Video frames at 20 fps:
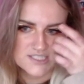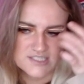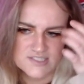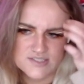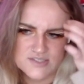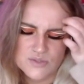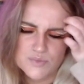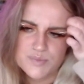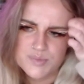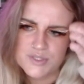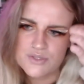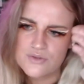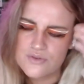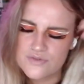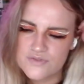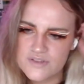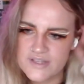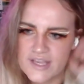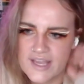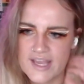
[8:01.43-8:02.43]
It is so
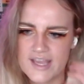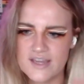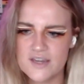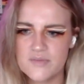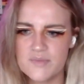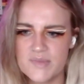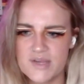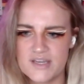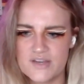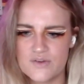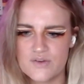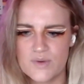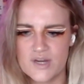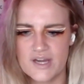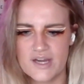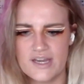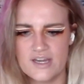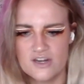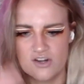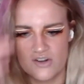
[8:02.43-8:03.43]
beautifully animated where
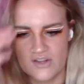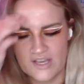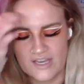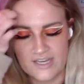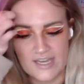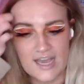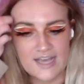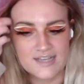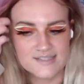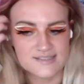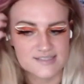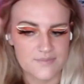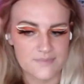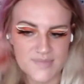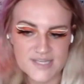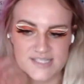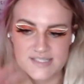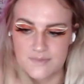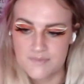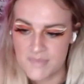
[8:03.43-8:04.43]
it, it has that
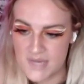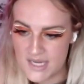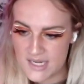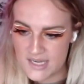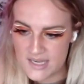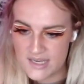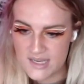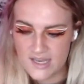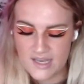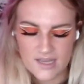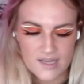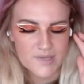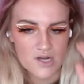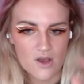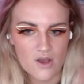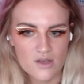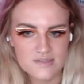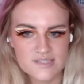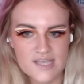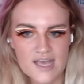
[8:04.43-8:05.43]
mixed media, but
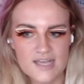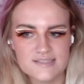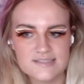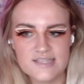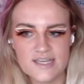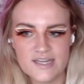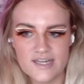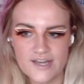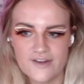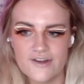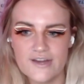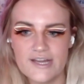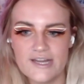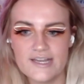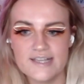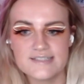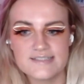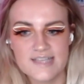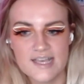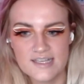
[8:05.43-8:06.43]
it also has that
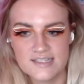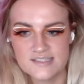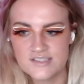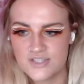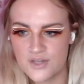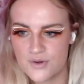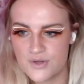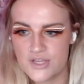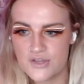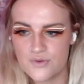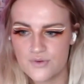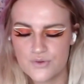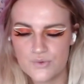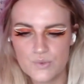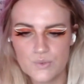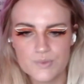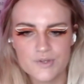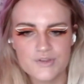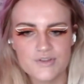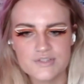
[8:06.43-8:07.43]
eeriness as Tokyo
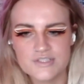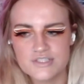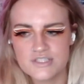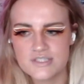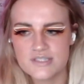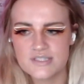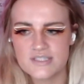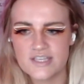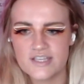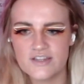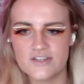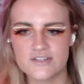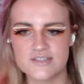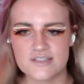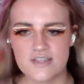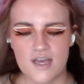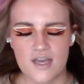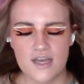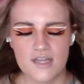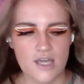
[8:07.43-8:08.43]
Ghoul where there's just there's
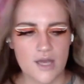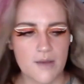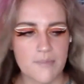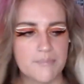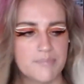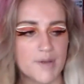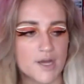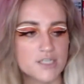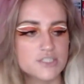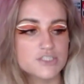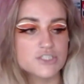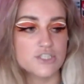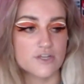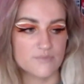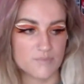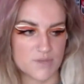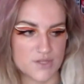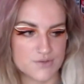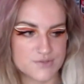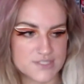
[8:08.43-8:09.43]
not a bunch of
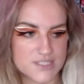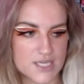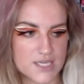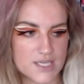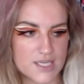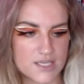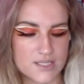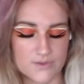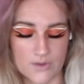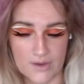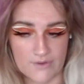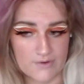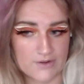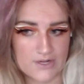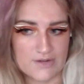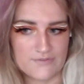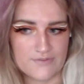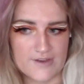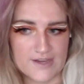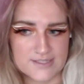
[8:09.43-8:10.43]
music. It, and
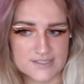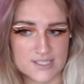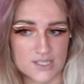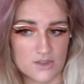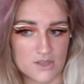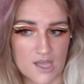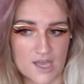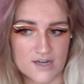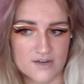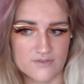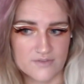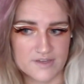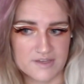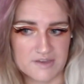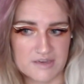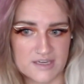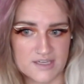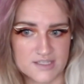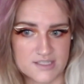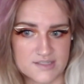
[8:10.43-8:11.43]
in fact, a lot of
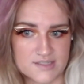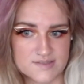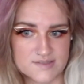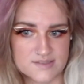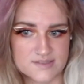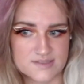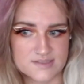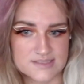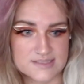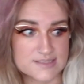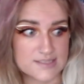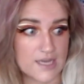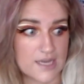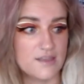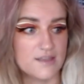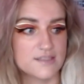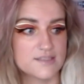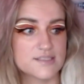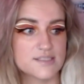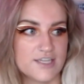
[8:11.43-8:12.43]
it is
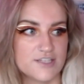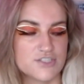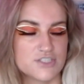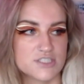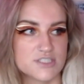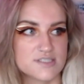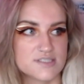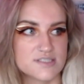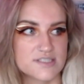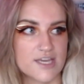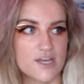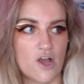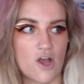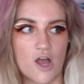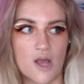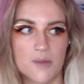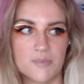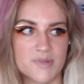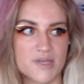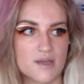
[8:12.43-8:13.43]
silent. And it's just like
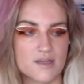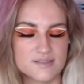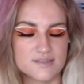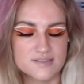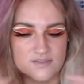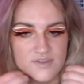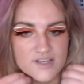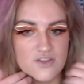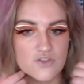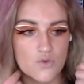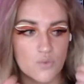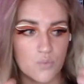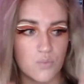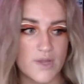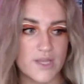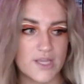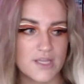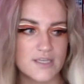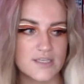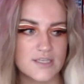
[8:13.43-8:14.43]
ambiance of like the
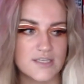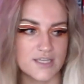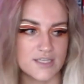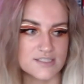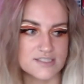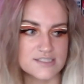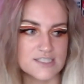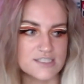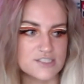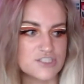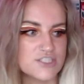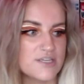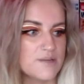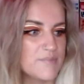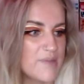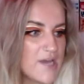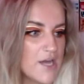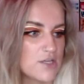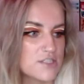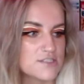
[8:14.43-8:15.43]
wind and Denji
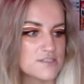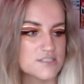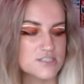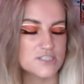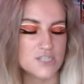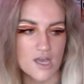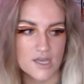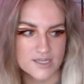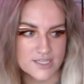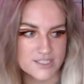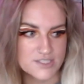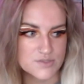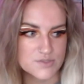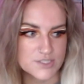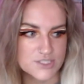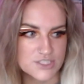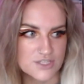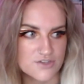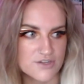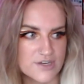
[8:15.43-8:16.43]
and Power just talking to
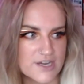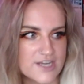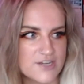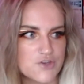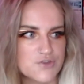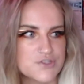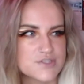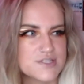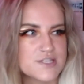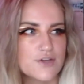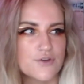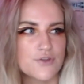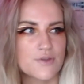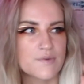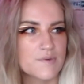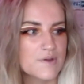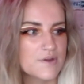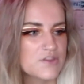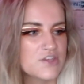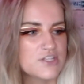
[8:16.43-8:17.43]
each other and you just hear the
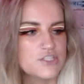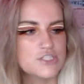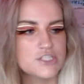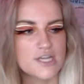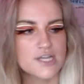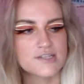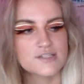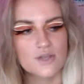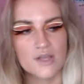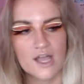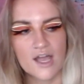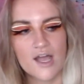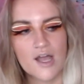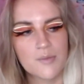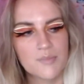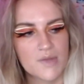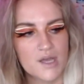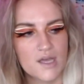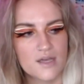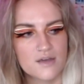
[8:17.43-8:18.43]
the gentle
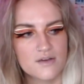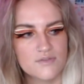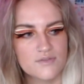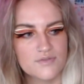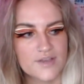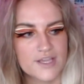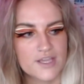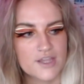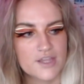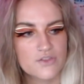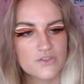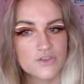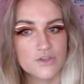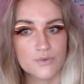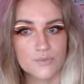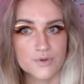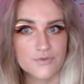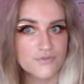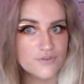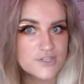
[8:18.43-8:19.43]
hum of like the
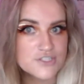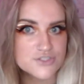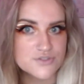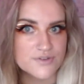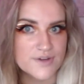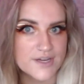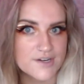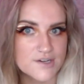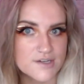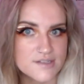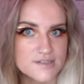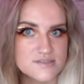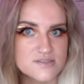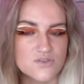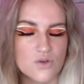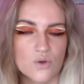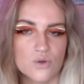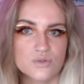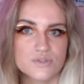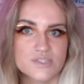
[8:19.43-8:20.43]
refrigerators
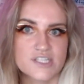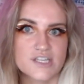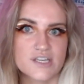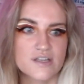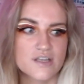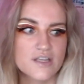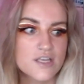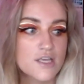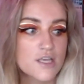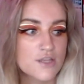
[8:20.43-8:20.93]
holding